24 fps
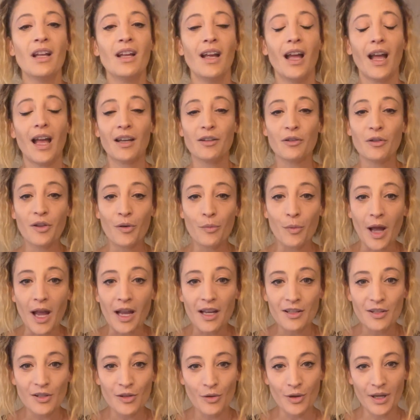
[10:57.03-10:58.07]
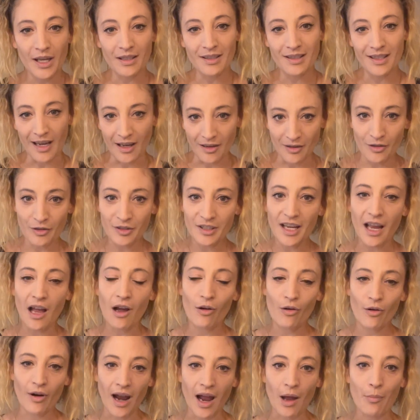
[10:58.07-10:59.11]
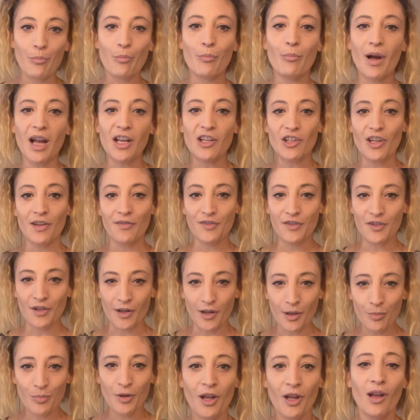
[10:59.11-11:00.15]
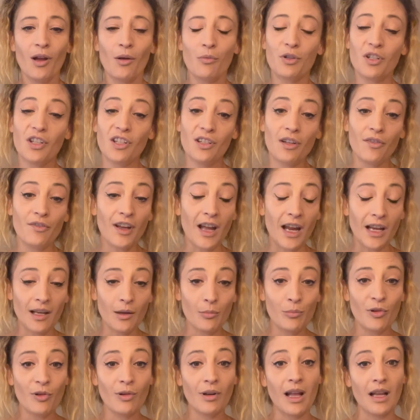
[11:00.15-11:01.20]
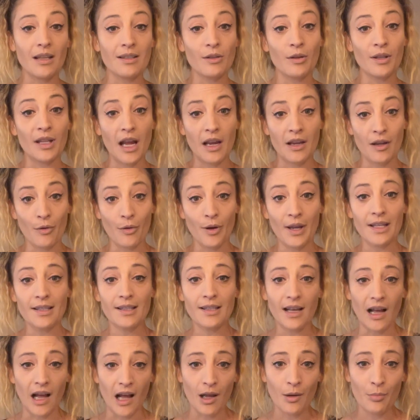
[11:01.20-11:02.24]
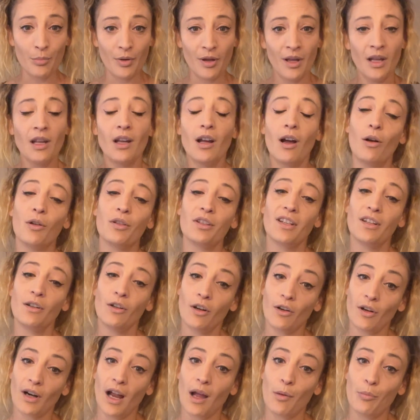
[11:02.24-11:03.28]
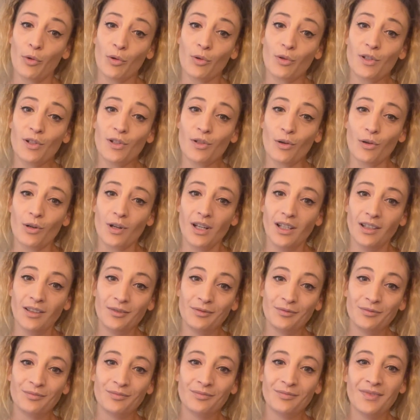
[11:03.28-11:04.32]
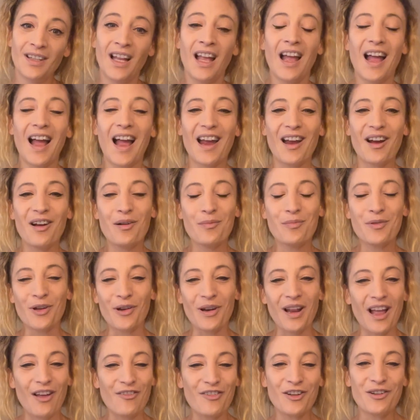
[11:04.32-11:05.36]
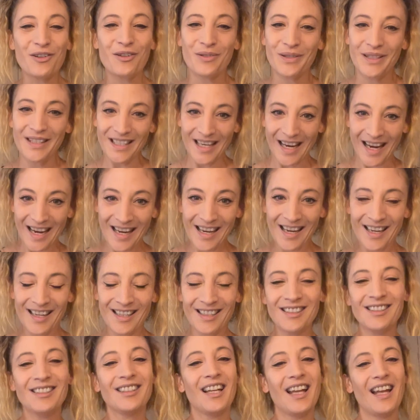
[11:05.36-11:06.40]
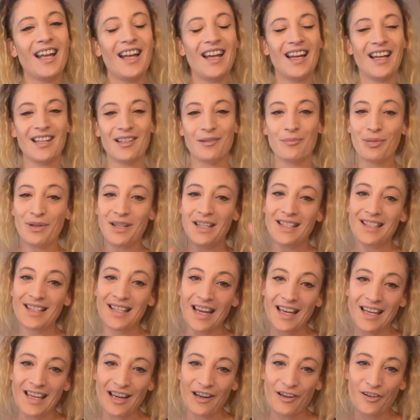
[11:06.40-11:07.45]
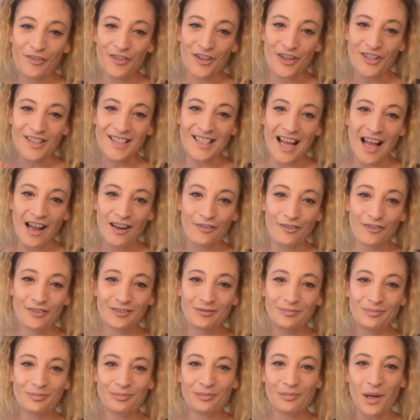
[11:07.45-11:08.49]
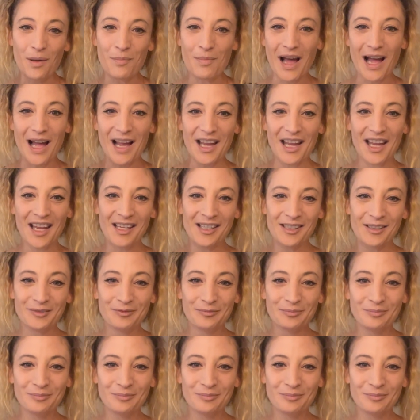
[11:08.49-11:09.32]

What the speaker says: And otherwise, you can download our app, My Shift Up, which is available as an iOS app on your Apple Store. I hope you'll have a good day and please take care of yourself. Bye bye.